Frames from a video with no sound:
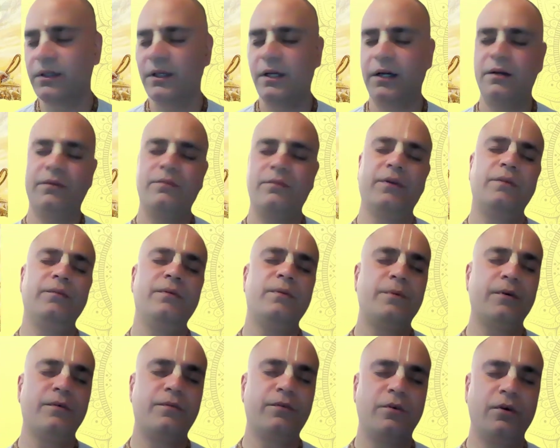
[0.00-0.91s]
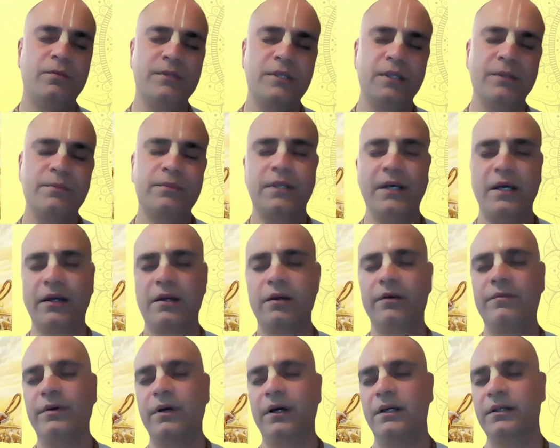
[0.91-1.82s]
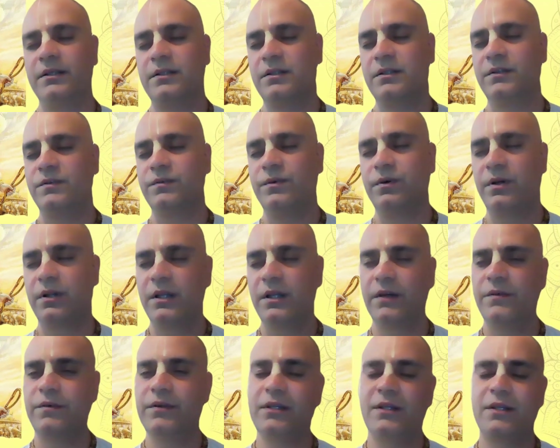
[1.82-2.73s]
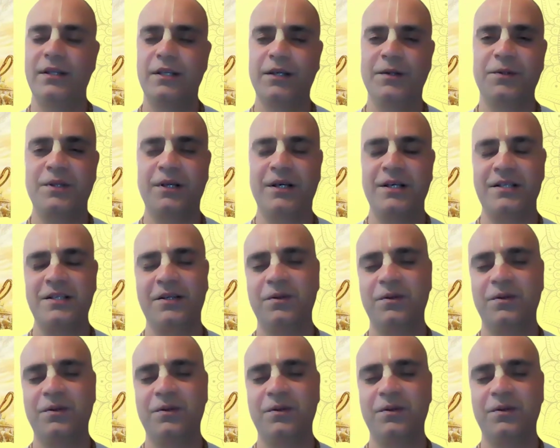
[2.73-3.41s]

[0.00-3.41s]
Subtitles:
that when we perform some sacrifices for Devis and Devatas,